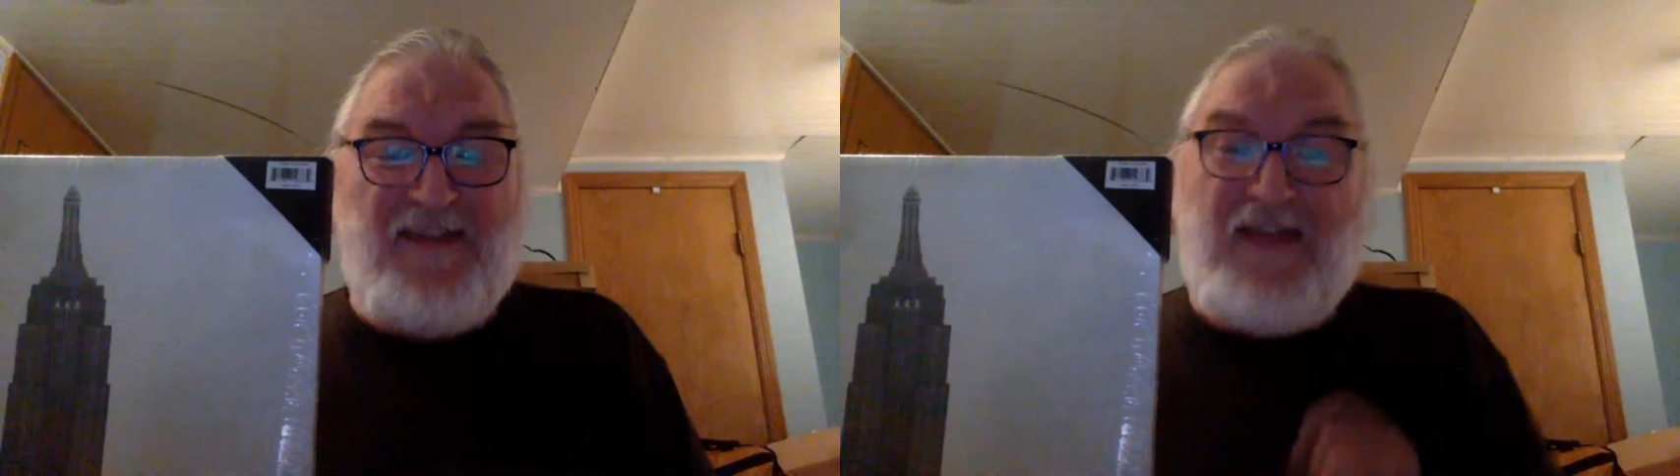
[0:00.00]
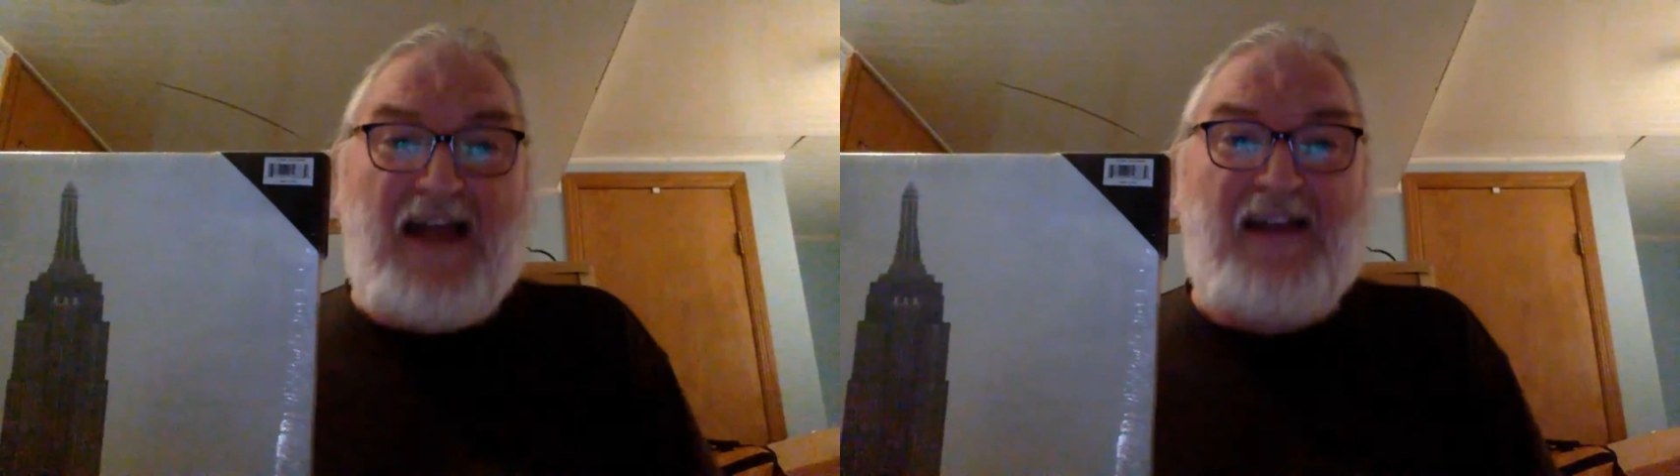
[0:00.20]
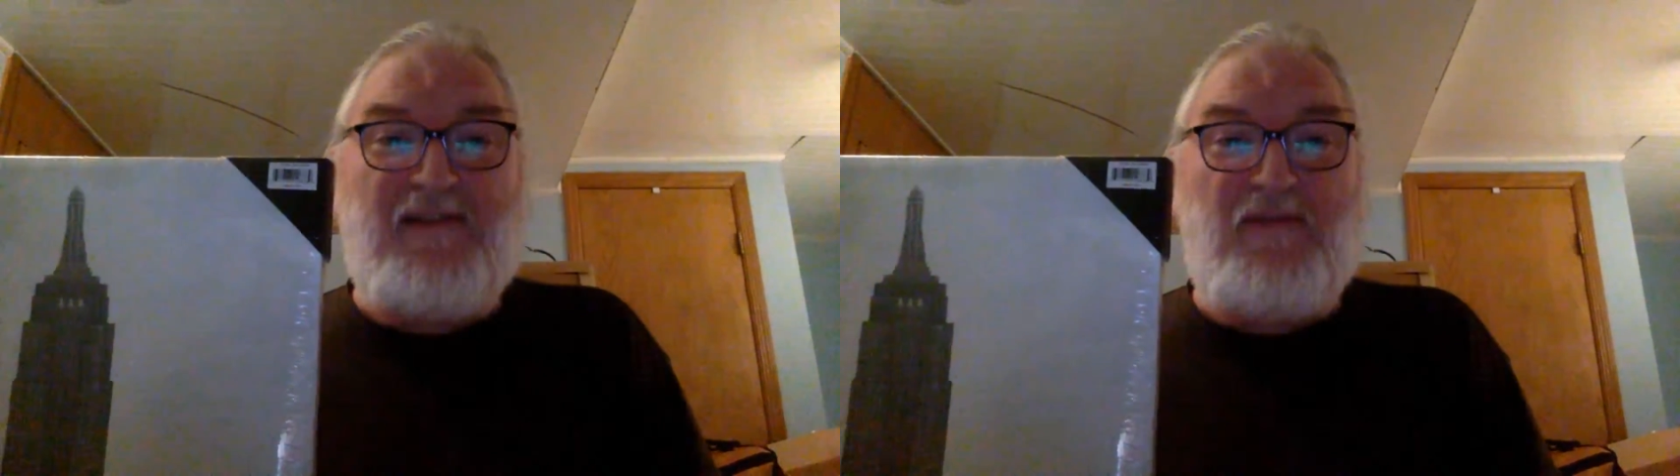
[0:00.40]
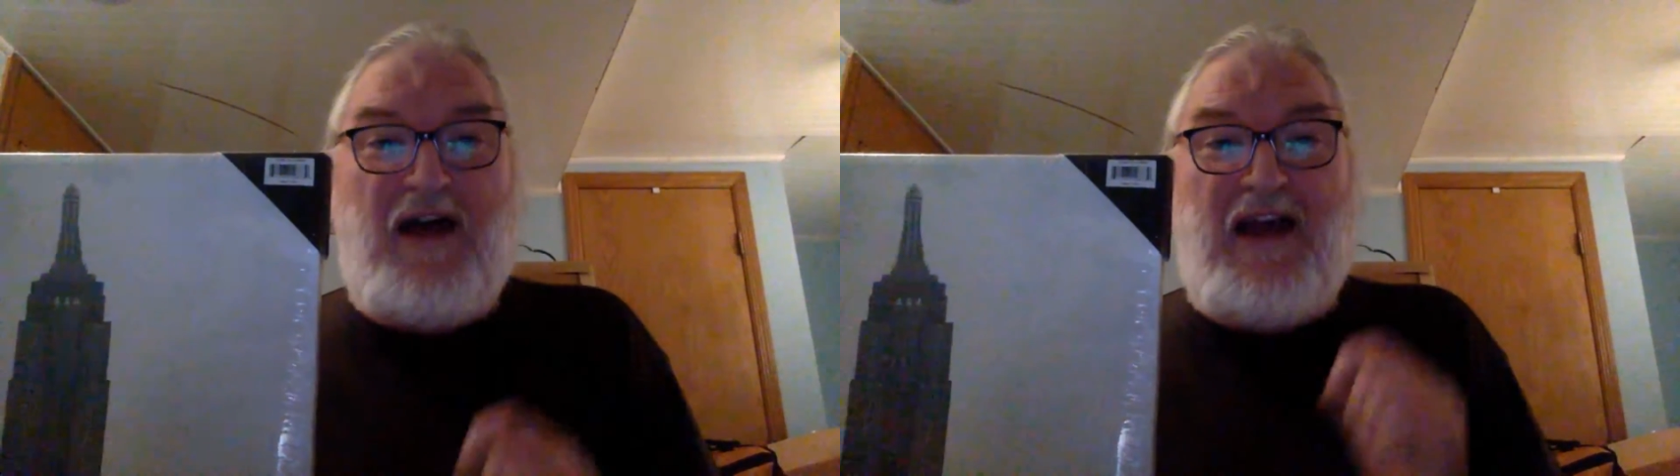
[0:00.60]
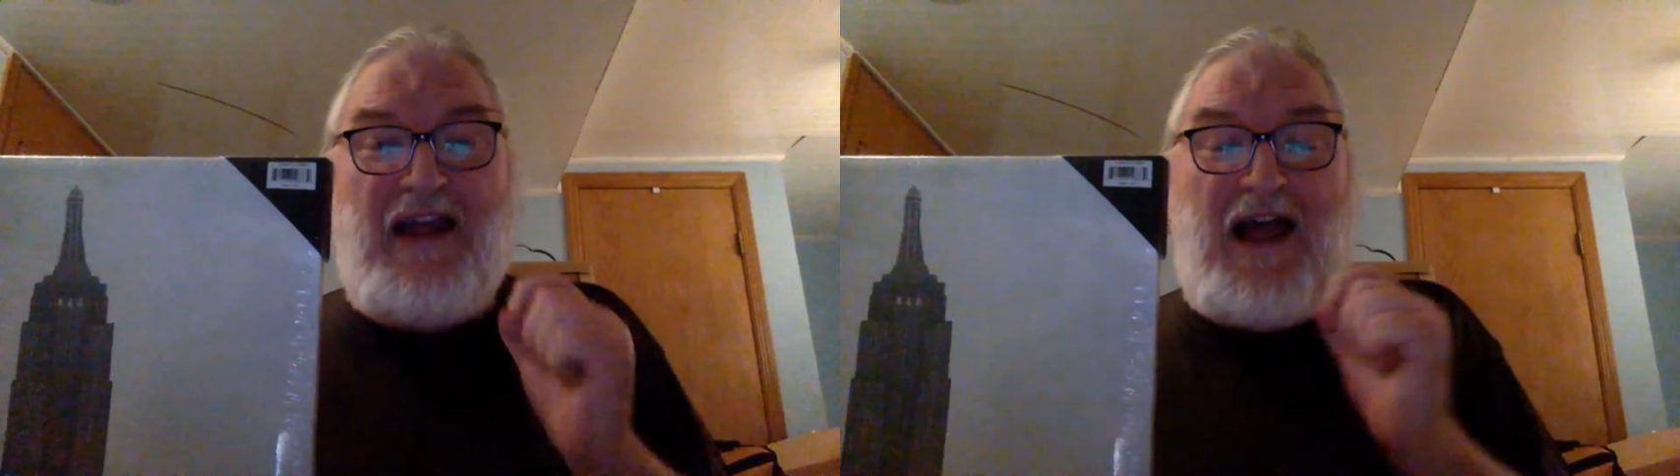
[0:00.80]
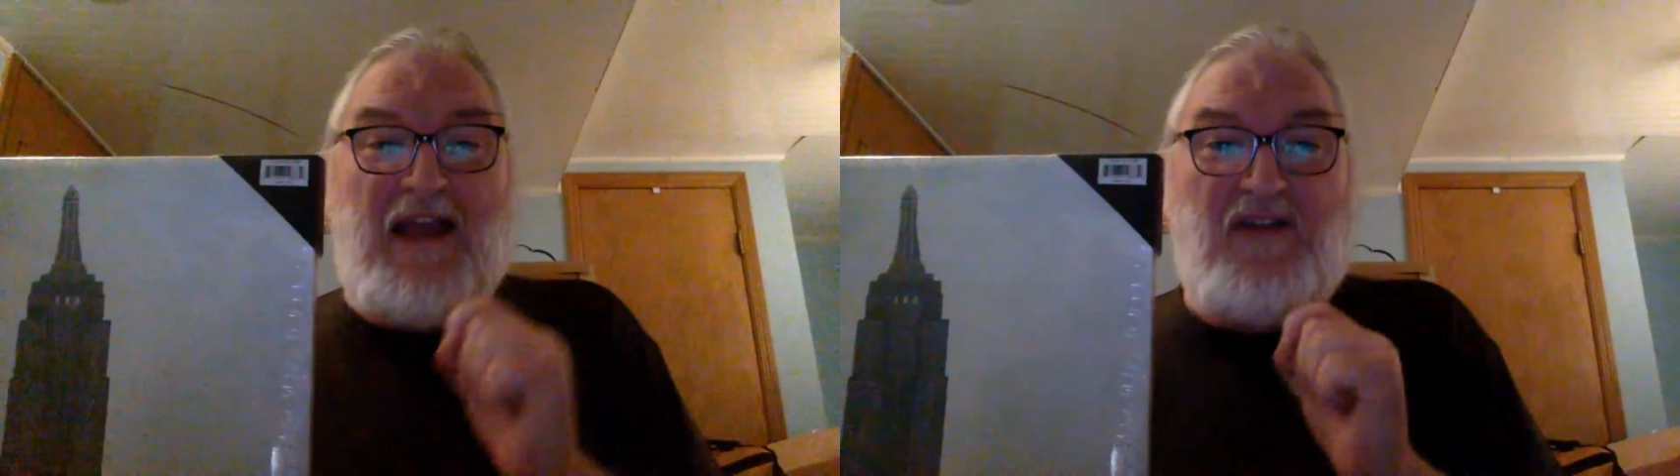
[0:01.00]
That's why I